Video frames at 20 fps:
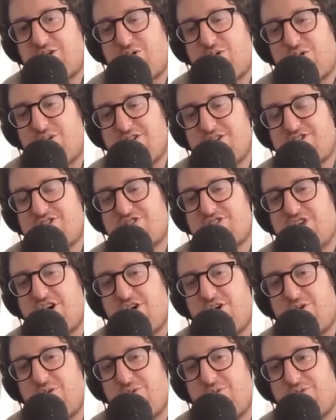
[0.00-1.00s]
and the court is
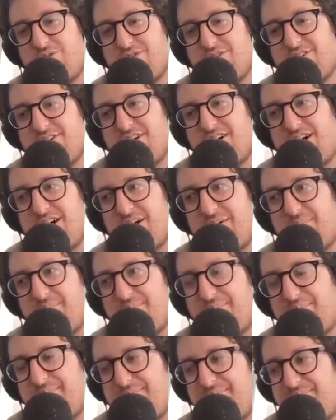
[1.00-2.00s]
so,
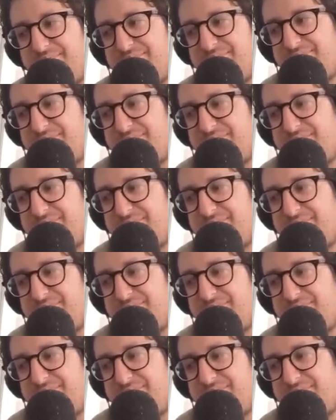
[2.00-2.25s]
um,